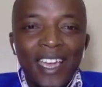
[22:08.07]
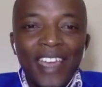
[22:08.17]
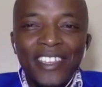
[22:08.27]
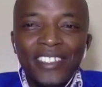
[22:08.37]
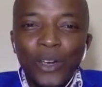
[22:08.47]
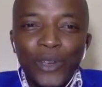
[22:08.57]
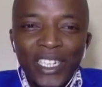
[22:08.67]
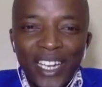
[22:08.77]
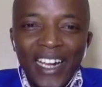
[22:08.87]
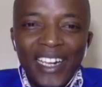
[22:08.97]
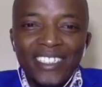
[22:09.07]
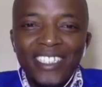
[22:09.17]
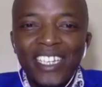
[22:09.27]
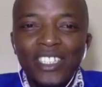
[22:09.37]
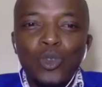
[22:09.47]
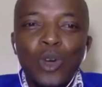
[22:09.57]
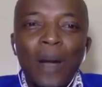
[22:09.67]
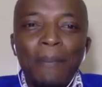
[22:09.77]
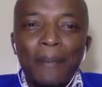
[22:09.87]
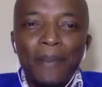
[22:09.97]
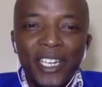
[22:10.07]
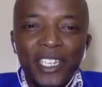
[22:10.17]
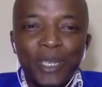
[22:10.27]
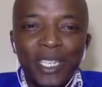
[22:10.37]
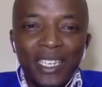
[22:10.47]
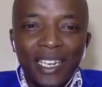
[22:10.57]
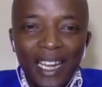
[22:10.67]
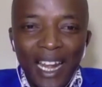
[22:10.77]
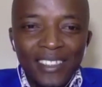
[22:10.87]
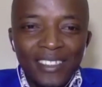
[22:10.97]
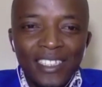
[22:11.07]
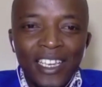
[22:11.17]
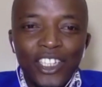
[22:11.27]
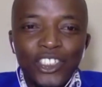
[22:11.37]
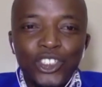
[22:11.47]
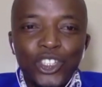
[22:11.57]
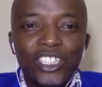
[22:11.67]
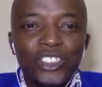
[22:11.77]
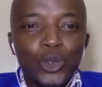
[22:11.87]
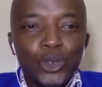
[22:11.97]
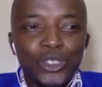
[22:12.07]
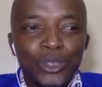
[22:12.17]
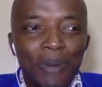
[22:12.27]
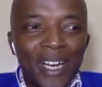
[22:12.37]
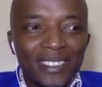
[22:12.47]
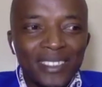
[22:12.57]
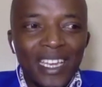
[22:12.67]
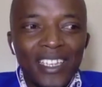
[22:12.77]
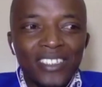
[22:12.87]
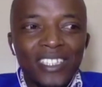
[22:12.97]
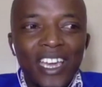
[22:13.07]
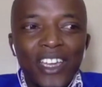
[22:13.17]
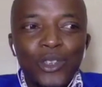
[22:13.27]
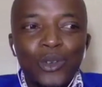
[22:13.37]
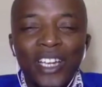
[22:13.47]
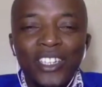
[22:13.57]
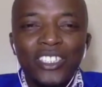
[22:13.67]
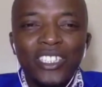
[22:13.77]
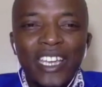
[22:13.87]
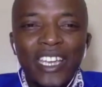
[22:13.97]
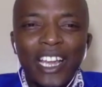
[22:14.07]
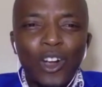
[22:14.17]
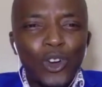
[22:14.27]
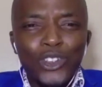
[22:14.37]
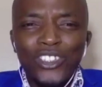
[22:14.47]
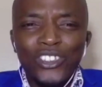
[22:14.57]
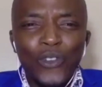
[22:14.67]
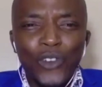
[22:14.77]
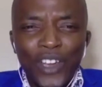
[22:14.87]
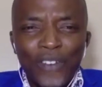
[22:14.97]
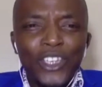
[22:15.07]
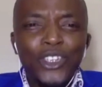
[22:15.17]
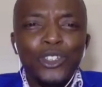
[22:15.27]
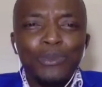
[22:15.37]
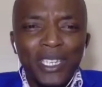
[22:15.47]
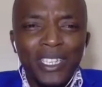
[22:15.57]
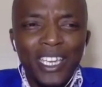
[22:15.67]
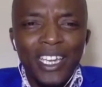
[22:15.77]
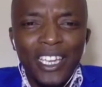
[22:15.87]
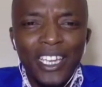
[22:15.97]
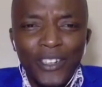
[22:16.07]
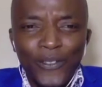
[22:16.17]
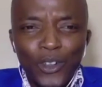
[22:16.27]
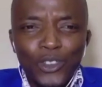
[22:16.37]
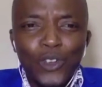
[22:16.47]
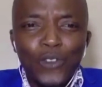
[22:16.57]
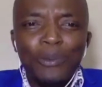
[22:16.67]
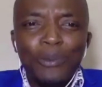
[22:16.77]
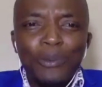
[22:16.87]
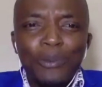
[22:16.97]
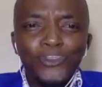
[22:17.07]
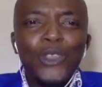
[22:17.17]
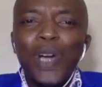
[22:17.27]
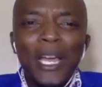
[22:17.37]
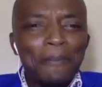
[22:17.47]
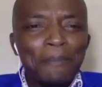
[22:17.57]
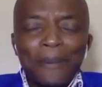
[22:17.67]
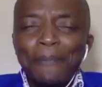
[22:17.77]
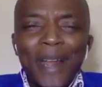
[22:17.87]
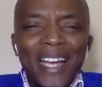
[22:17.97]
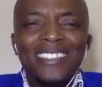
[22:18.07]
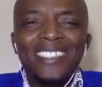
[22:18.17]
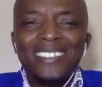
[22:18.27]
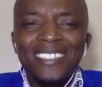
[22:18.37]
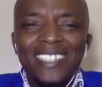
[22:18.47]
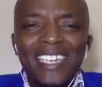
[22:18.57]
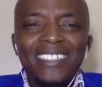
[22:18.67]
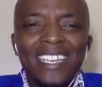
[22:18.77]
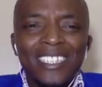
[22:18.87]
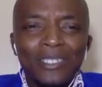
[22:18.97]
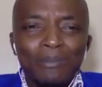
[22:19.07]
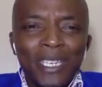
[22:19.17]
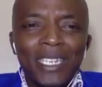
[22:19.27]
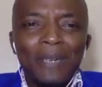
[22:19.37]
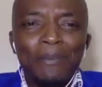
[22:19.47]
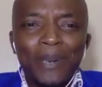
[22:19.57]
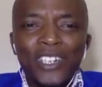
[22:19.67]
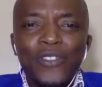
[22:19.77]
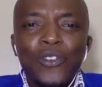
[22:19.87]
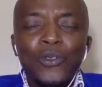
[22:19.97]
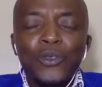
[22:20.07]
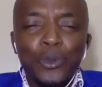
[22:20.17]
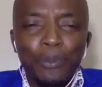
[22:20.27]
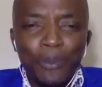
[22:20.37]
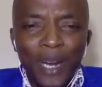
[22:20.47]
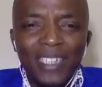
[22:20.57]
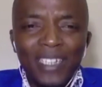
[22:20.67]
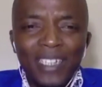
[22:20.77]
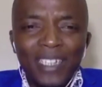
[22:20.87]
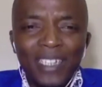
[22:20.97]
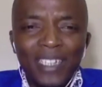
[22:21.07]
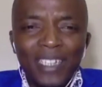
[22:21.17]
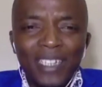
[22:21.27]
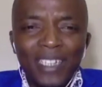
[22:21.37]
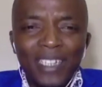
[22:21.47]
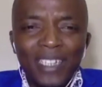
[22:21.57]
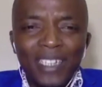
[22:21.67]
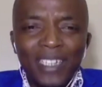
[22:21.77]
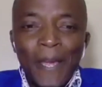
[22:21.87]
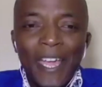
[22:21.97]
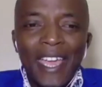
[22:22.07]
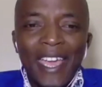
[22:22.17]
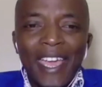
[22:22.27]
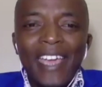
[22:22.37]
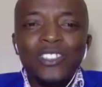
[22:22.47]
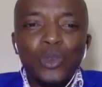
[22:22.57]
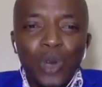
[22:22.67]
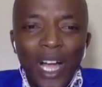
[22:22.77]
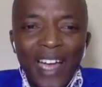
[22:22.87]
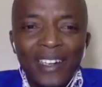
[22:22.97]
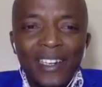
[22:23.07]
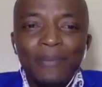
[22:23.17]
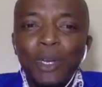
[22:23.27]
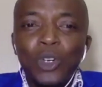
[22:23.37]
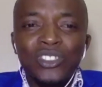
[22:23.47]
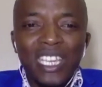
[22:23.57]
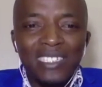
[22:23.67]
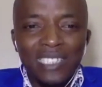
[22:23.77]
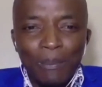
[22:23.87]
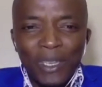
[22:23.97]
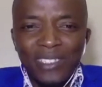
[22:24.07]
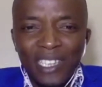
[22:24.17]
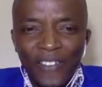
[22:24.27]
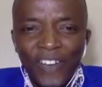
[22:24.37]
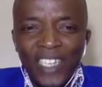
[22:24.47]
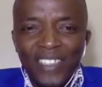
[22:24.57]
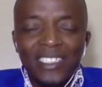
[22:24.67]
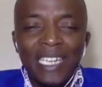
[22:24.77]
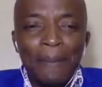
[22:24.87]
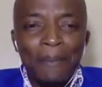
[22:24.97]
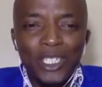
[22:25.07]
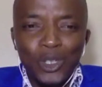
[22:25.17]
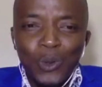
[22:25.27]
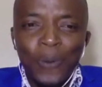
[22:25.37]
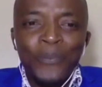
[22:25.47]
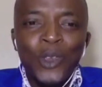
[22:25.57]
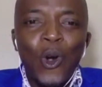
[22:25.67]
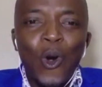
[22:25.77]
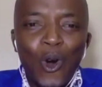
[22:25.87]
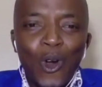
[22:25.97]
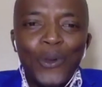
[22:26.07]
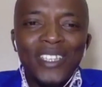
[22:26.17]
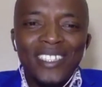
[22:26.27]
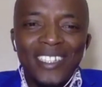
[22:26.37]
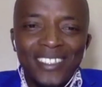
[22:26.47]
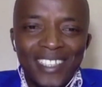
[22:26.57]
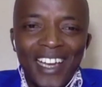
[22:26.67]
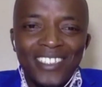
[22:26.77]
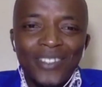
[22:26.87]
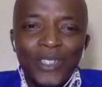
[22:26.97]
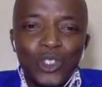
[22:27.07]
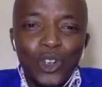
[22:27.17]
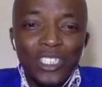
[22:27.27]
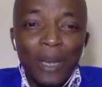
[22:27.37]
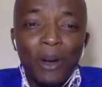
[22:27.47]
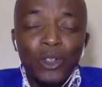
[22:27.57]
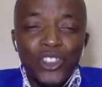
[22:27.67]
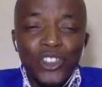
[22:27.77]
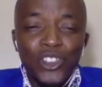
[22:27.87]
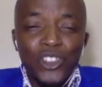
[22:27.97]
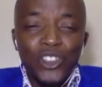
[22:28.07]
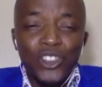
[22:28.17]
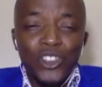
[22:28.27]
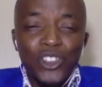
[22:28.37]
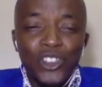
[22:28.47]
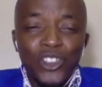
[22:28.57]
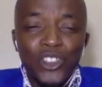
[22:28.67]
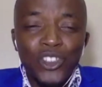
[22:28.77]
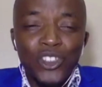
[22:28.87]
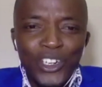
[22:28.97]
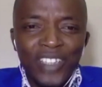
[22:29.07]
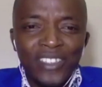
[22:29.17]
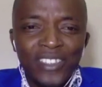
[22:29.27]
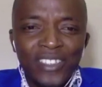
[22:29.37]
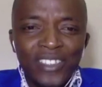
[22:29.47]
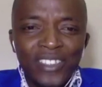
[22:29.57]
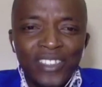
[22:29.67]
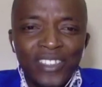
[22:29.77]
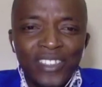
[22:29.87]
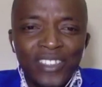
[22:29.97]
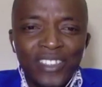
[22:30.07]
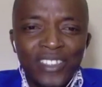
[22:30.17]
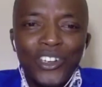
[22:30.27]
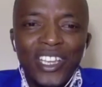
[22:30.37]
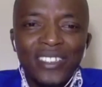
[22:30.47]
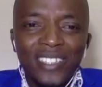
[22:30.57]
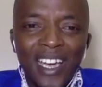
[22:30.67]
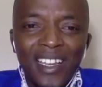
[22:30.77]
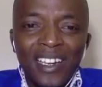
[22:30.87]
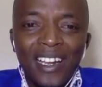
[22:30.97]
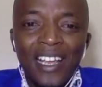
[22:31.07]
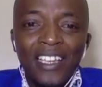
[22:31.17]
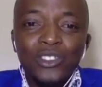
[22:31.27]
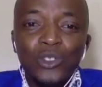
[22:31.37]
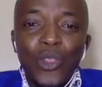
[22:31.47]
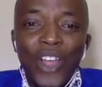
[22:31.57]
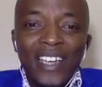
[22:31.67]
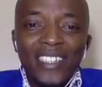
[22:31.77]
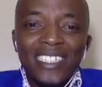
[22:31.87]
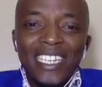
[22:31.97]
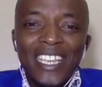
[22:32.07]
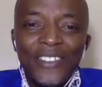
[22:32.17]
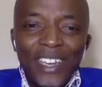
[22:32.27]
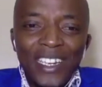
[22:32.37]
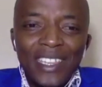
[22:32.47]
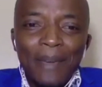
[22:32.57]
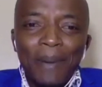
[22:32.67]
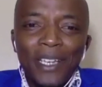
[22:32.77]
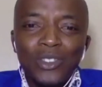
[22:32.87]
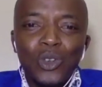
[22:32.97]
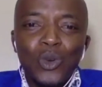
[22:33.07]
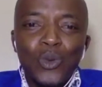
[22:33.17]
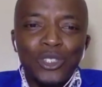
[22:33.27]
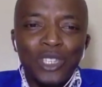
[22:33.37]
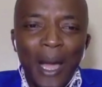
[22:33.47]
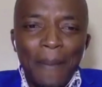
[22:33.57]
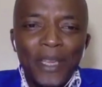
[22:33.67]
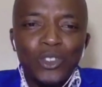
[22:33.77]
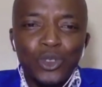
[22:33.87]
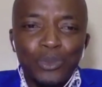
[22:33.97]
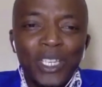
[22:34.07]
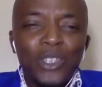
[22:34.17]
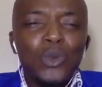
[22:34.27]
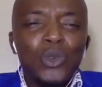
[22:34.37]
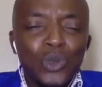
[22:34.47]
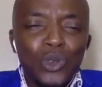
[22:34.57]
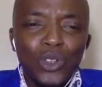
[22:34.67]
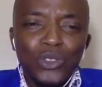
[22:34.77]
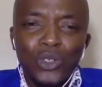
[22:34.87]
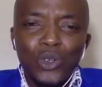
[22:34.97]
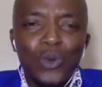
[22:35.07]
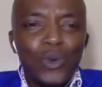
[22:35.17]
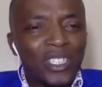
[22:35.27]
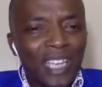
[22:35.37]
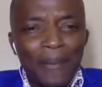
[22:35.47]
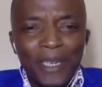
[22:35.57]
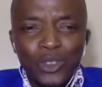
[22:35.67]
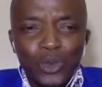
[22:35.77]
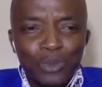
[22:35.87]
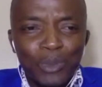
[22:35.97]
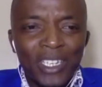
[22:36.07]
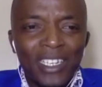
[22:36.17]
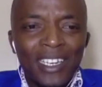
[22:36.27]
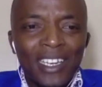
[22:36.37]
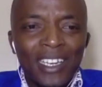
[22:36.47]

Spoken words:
And these I will encourage. Get to a public speaking class, join Toastmasters, you can record yourself on a video speaking in front of people. You can practice, get as many platforms to practice public speaking as you can, because that's a basic first. Number two, always research. We talked about the audience, knowing your audience. Know who your audience are, so that even the person who is coming to speak, you should also know who is coming to speak.